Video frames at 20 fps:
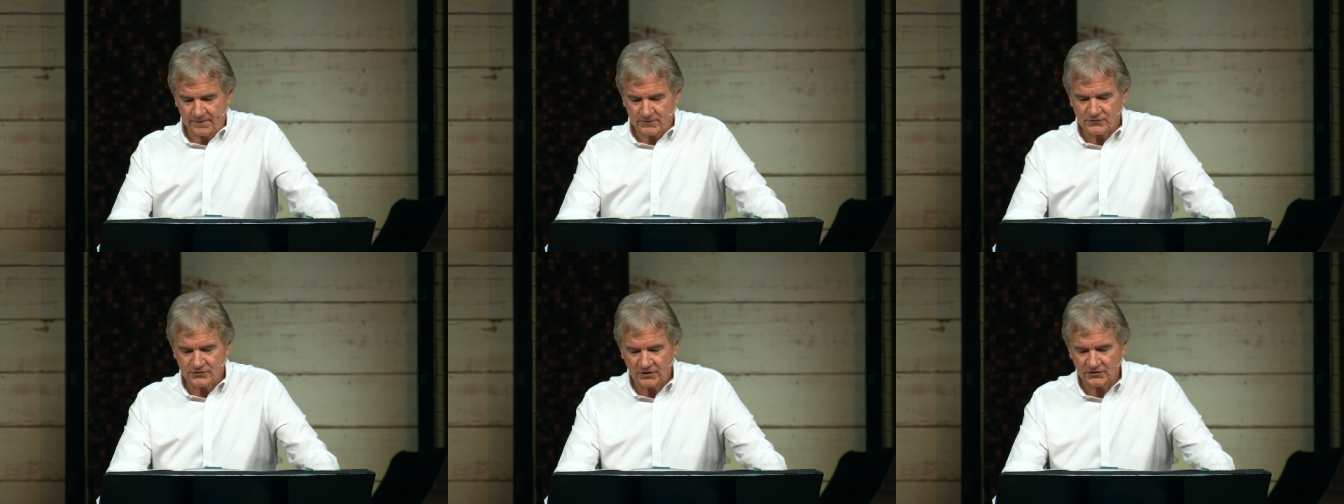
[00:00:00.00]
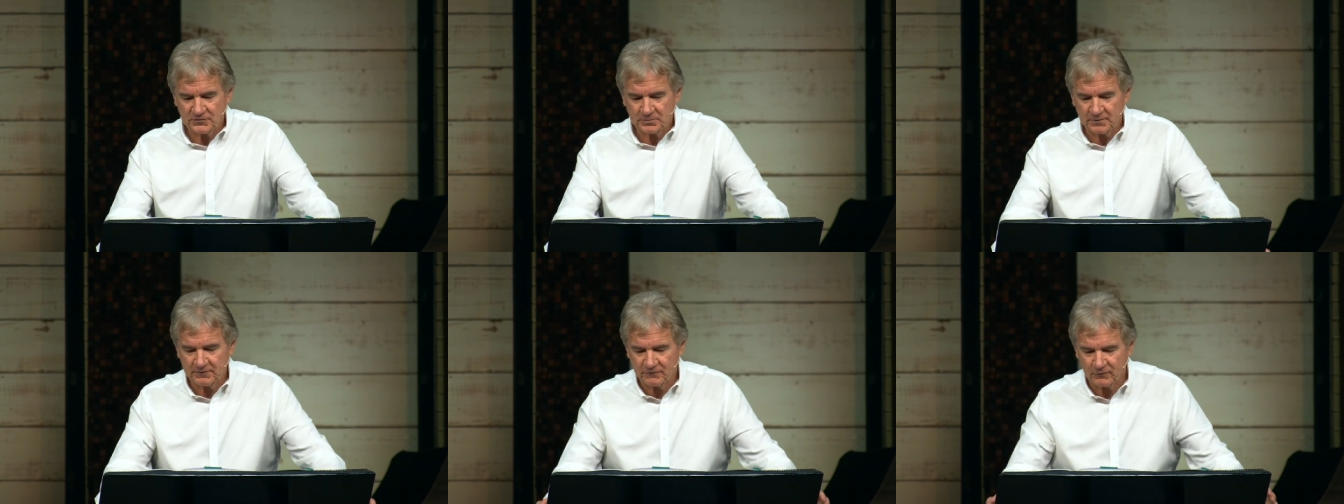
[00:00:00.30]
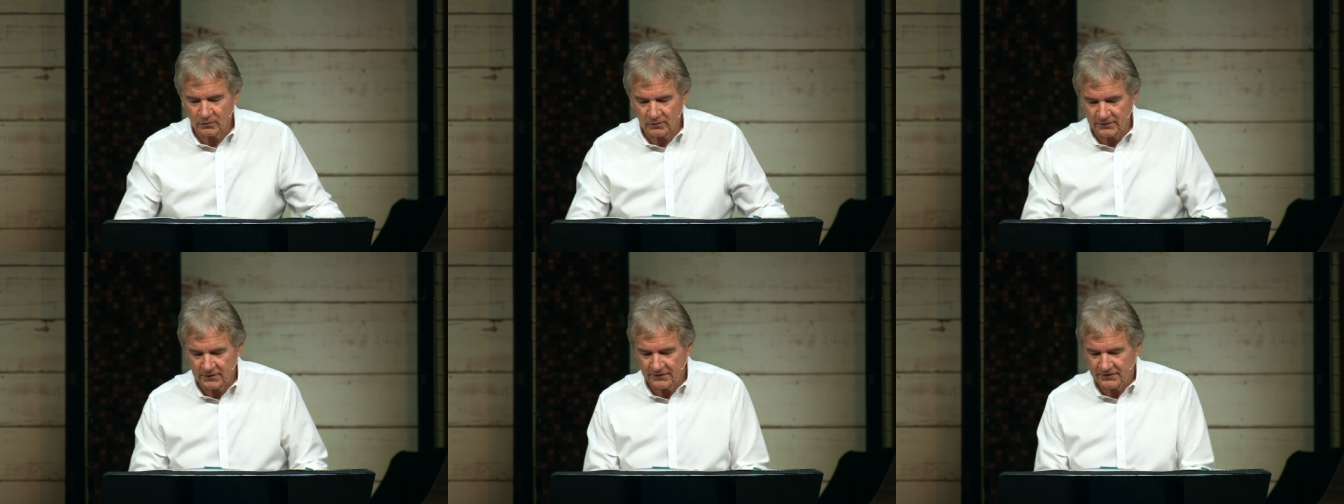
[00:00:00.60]
Just
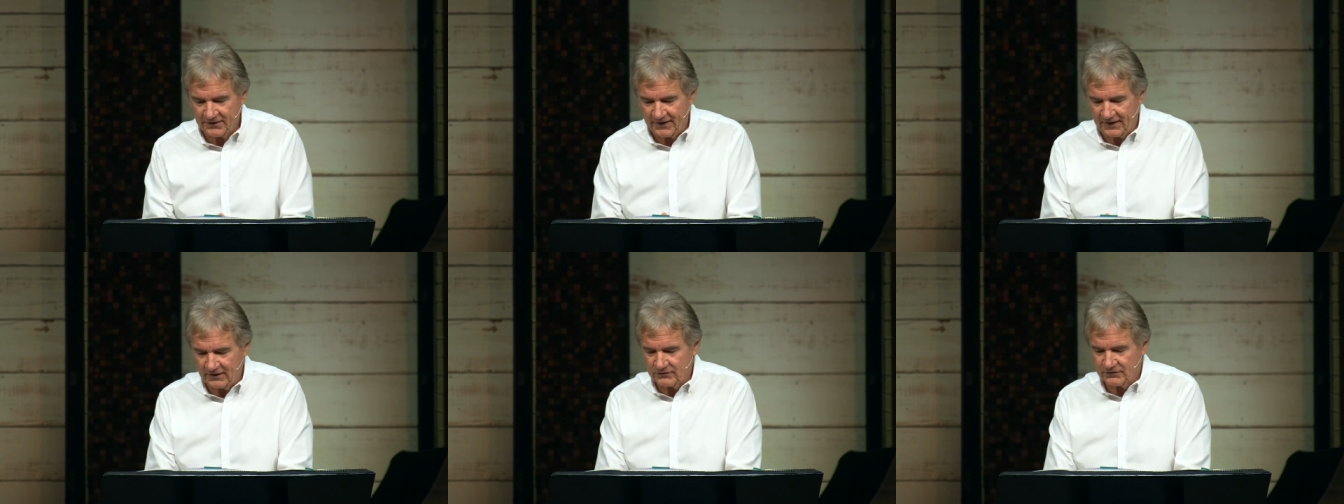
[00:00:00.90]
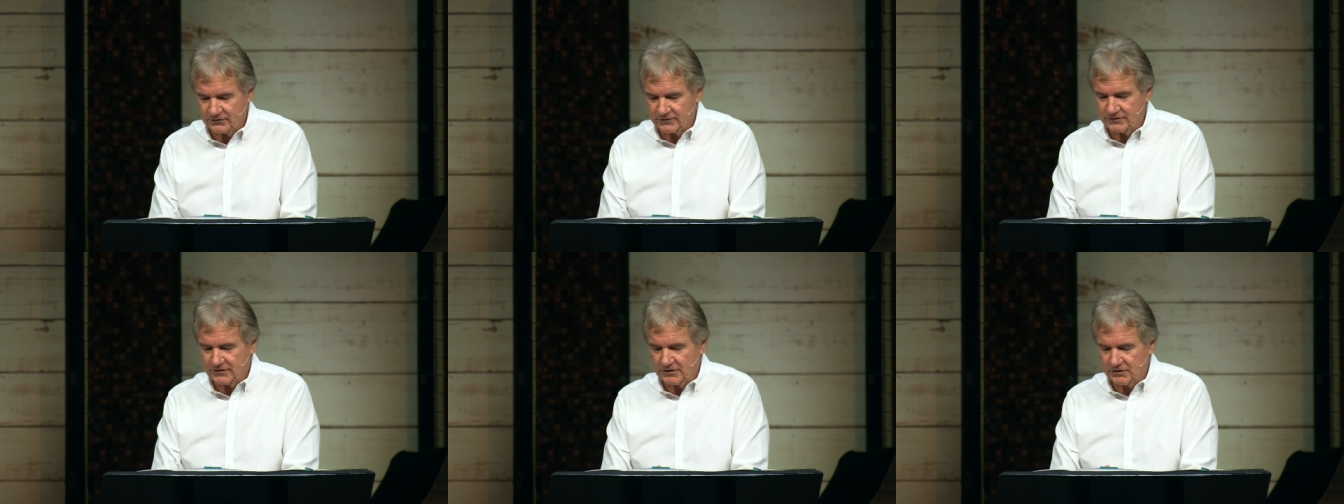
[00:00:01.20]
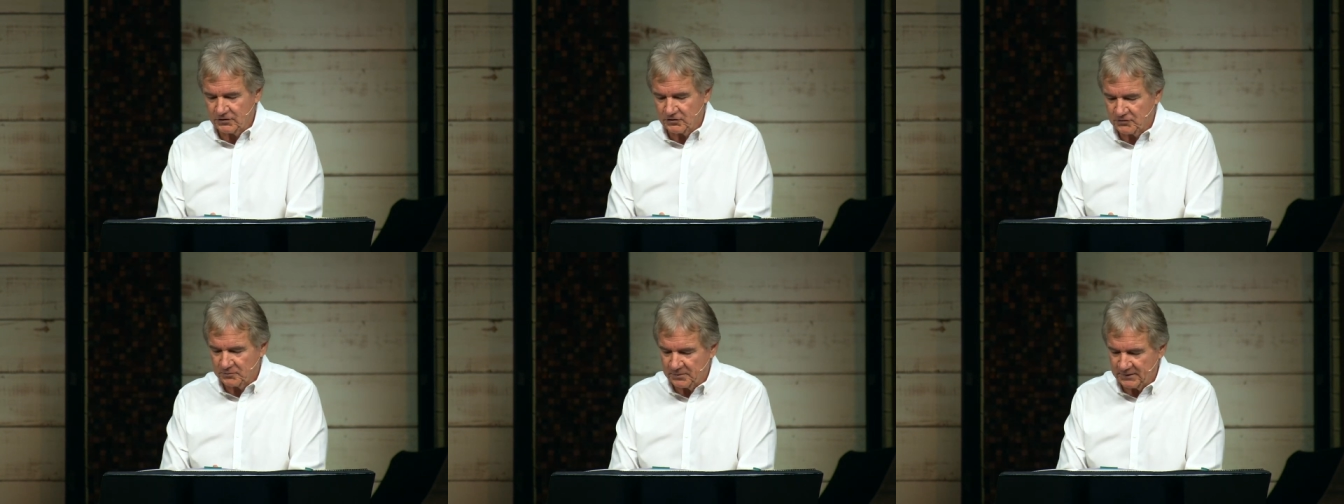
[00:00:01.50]
before the thousand
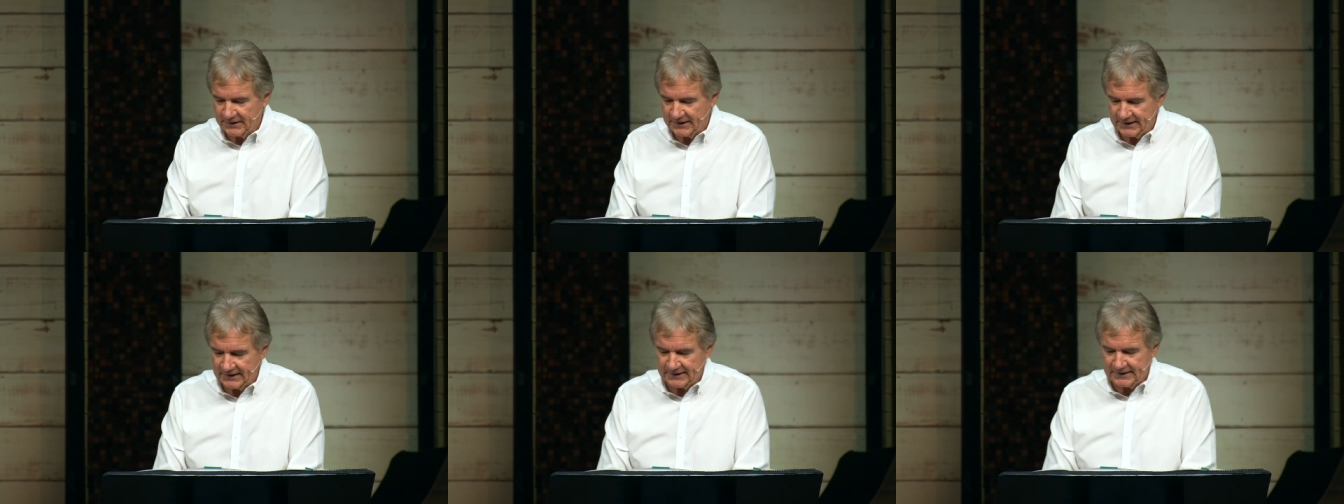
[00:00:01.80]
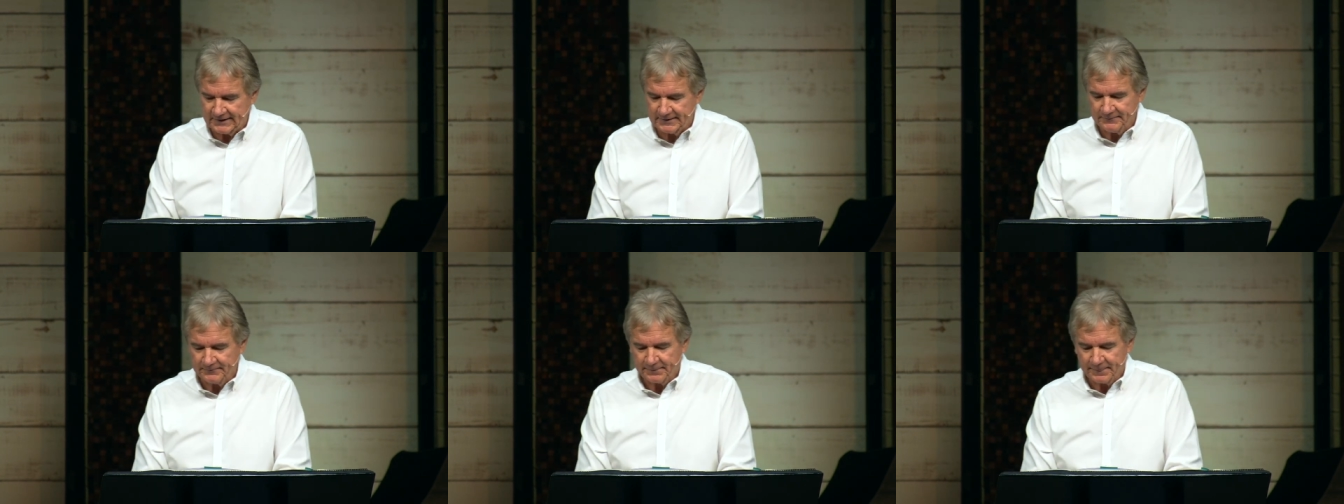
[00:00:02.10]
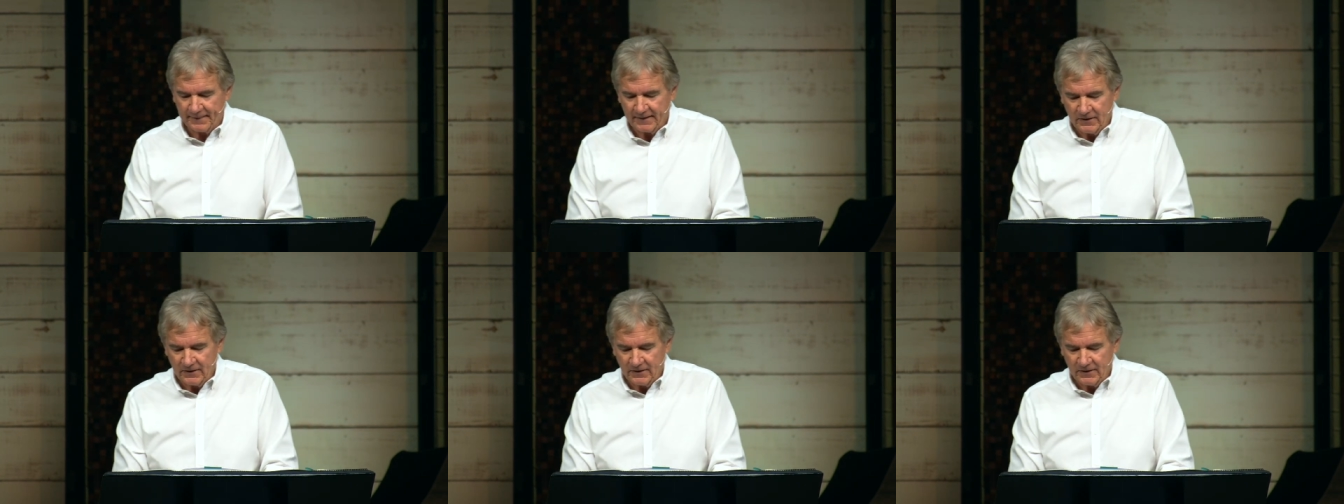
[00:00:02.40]
years beginning,